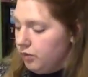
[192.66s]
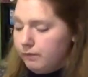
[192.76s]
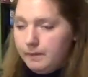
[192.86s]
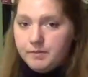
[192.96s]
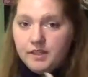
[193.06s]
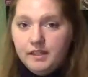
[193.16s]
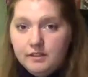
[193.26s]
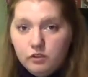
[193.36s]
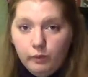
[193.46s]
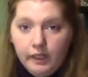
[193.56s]
Reap the
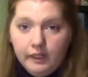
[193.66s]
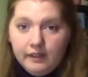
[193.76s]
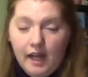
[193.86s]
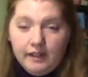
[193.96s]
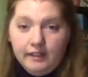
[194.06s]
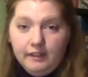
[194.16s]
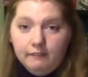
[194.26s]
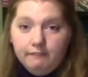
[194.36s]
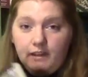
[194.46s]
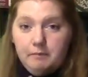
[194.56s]
East Wind, and An
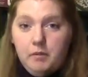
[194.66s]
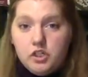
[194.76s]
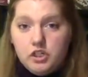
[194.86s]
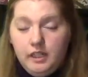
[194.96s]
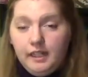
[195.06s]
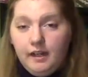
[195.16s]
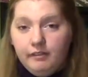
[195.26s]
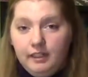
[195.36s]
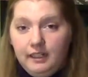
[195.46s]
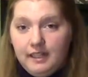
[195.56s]
Ill Fate Marshalling. I
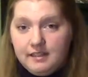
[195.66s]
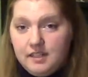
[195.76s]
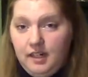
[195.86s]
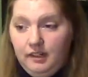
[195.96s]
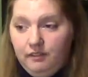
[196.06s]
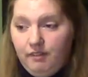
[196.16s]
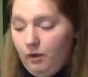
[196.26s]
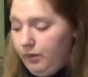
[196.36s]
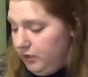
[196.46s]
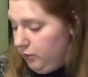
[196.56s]
really like the title of
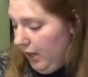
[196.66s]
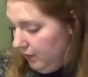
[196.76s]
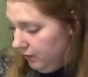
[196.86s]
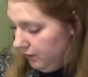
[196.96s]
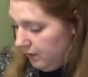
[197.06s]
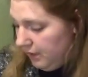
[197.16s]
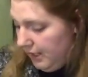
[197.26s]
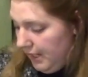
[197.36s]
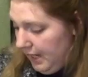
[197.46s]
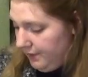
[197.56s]
that one as well.
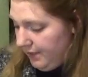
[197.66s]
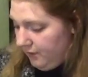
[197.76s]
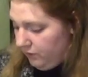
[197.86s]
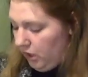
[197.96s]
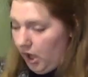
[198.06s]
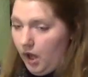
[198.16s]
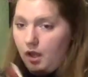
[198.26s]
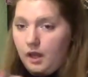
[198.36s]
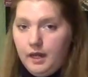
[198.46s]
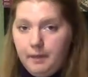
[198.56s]
And then
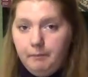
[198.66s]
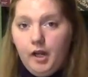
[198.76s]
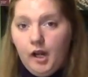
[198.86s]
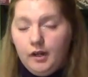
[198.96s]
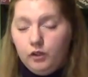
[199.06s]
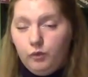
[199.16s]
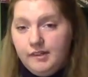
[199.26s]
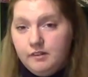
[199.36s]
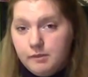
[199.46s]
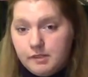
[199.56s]
An Empire
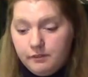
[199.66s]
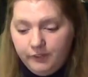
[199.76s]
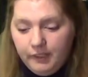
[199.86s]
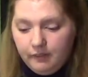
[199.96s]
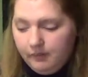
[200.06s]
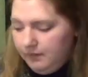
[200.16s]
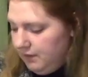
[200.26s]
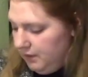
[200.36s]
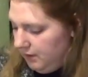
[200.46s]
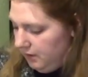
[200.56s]
Unacquainted with Defeat,
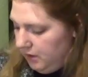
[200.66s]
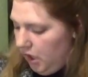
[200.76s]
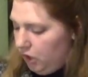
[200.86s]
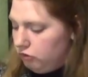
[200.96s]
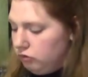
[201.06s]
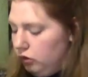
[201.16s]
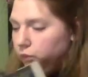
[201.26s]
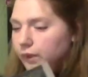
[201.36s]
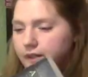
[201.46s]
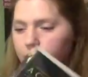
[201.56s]
A
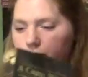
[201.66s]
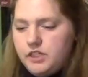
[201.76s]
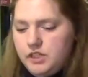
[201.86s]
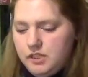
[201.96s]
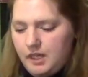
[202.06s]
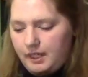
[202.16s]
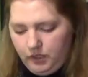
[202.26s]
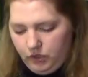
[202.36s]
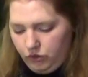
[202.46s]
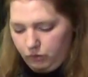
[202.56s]
Cruel Wind, which is like
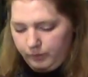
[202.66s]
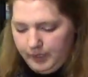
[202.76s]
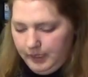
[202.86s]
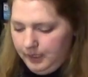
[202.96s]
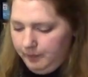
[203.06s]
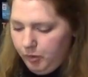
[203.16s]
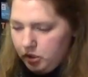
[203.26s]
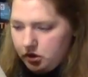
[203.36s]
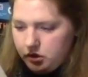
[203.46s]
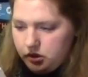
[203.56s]
3
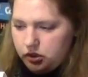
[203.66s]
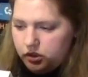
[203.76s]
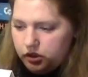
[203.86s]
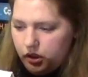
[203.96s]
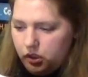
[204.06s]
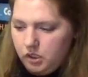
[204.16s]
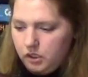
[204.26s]
books.